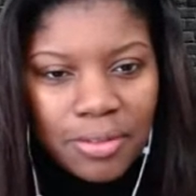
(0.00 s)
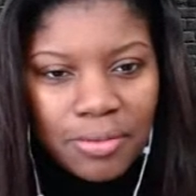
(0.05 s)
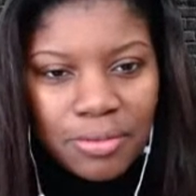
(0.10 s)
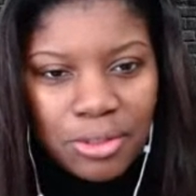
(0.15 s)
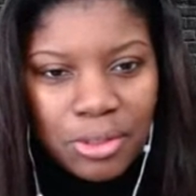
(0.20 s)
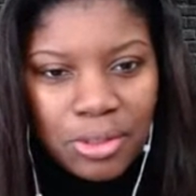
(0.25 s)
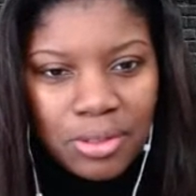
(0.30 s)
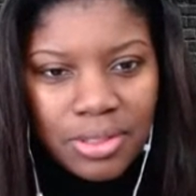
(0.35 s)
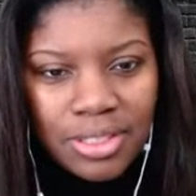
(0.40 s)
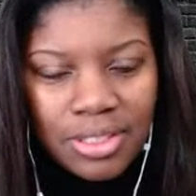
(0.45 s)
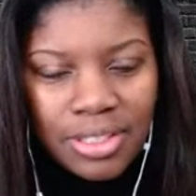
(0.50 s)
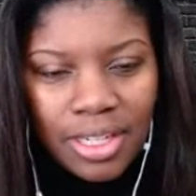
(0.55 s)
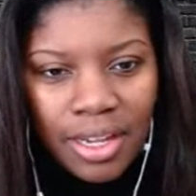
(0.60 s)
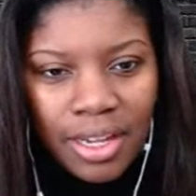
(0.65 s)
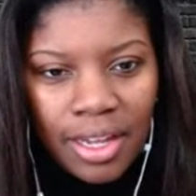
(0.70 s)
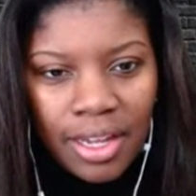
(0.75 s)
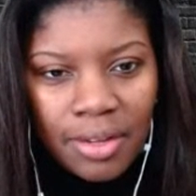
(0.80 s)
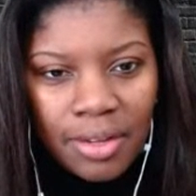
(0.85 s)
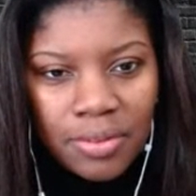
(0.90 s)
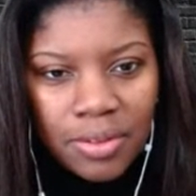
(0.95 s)
So at least I
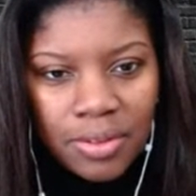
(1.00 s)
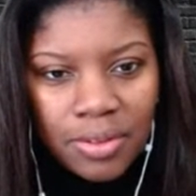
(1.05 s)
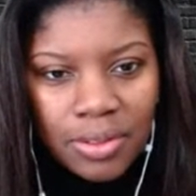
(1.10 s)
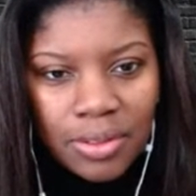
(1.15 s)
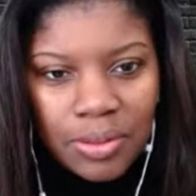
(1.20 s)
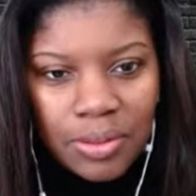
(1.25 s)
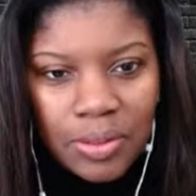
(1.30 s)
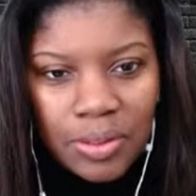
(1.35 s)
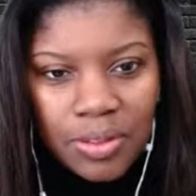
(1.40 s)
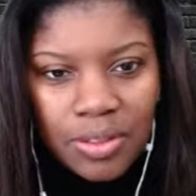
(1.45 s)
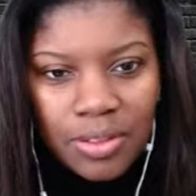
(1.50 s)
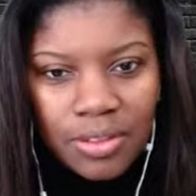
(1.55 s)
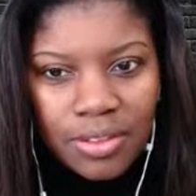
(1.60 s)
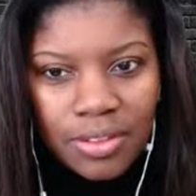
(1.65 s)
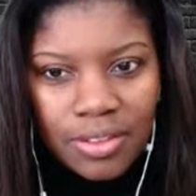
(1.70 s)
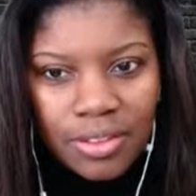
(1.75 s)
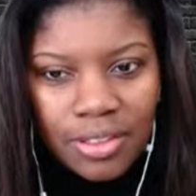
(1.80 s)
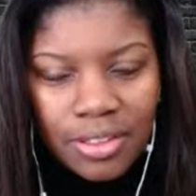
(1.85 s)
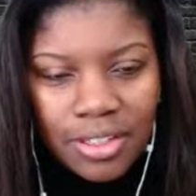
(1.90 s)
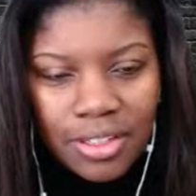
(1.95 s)
have
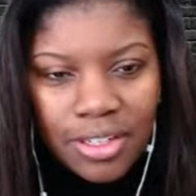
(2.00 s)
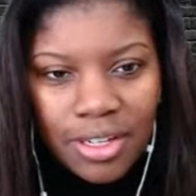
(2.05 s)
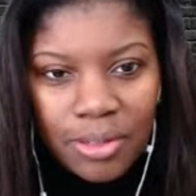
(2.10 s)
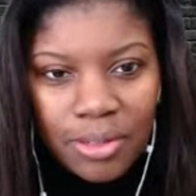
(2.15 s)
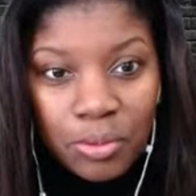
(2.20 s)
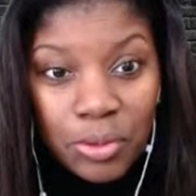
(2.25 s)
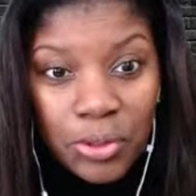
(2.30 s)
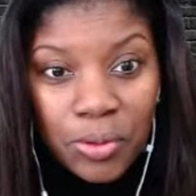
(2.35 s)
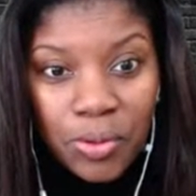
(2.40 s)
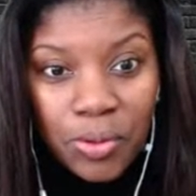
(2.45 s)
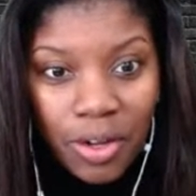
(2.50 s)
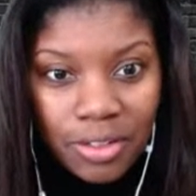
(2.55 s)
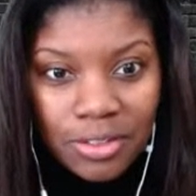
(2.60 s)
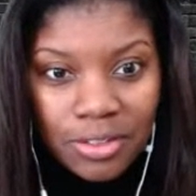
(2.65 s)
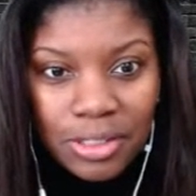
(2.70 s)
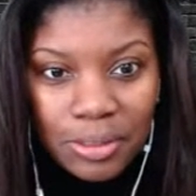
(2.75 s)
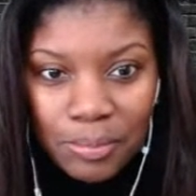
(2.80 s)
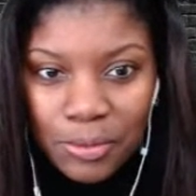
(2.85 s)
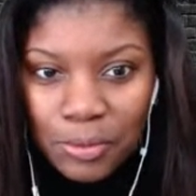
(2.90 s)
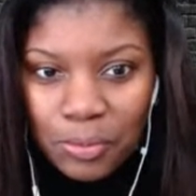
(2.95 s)
a real
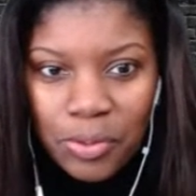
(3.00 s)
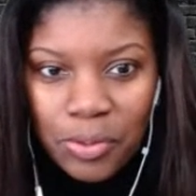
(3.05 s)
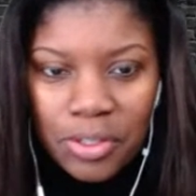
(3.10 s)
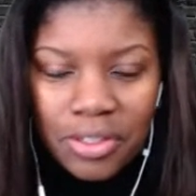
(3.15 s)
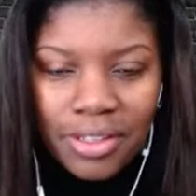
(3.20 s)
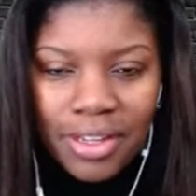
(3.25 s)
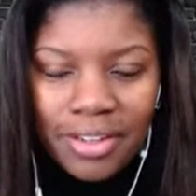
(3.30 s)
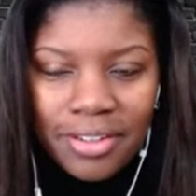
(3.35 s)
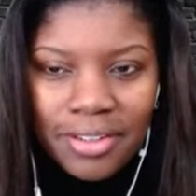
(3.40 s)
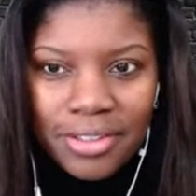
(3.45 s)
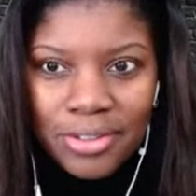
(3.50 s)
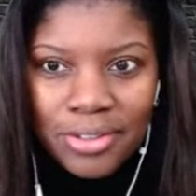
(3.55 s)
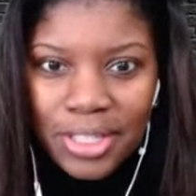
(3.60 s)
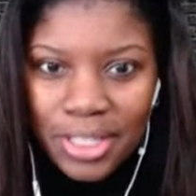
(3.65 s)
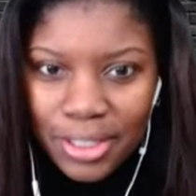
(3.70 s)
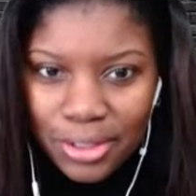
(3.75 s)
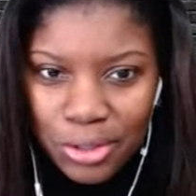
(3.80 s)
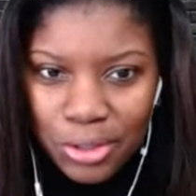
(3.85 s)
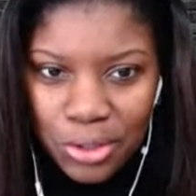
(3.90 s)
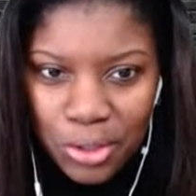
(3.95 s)
concept of what that is,
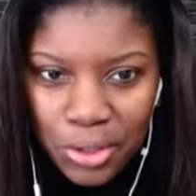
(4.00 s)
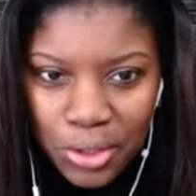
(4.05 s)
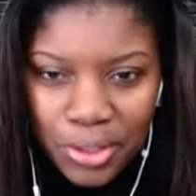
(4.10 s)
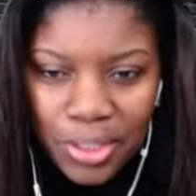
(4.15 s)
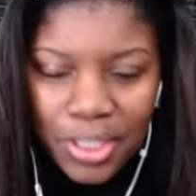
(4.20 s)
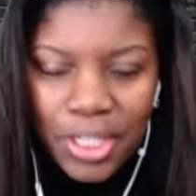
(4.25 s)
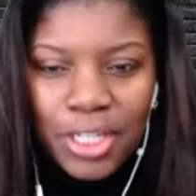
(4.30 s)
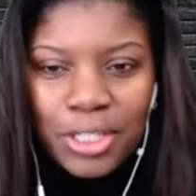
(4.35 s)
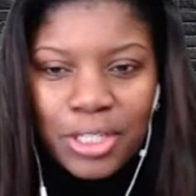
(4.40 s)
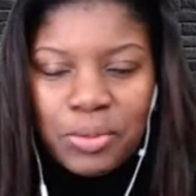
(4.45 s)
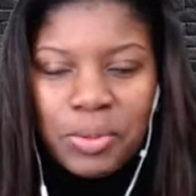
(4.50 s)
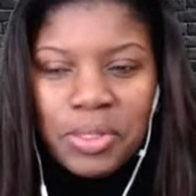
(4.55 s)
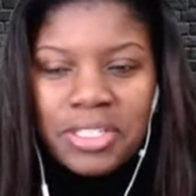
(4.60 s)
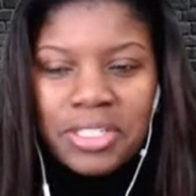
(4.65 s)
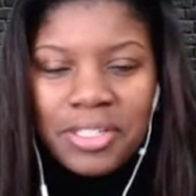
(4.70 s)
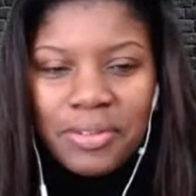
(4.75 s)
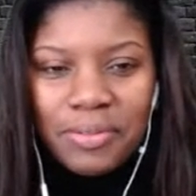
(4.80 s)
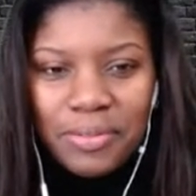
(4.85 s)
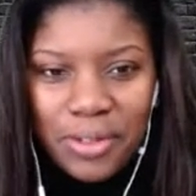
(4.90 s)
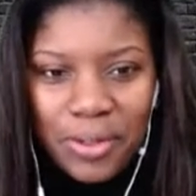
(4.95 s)
thanks to your
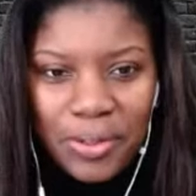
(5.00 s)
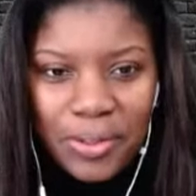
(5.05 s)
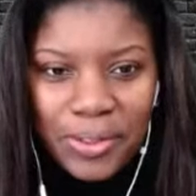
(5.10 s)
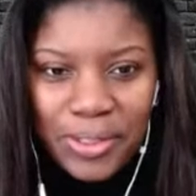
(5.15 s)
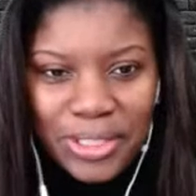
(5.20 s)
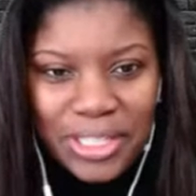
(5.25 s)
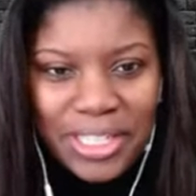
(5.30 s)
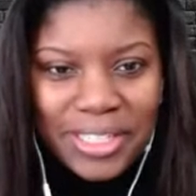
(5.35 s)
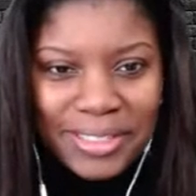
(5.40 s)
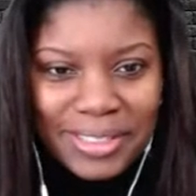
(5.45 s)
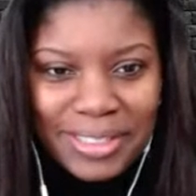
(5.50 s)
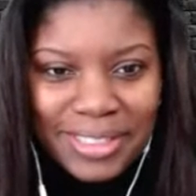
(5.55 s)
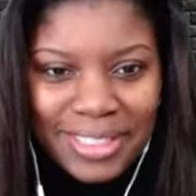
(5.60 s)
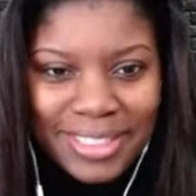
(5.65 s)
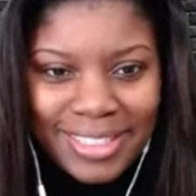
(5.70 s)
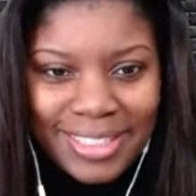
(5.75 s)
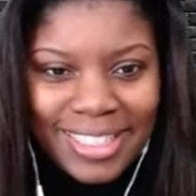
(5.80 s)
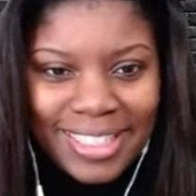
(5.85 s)
$27 challenge.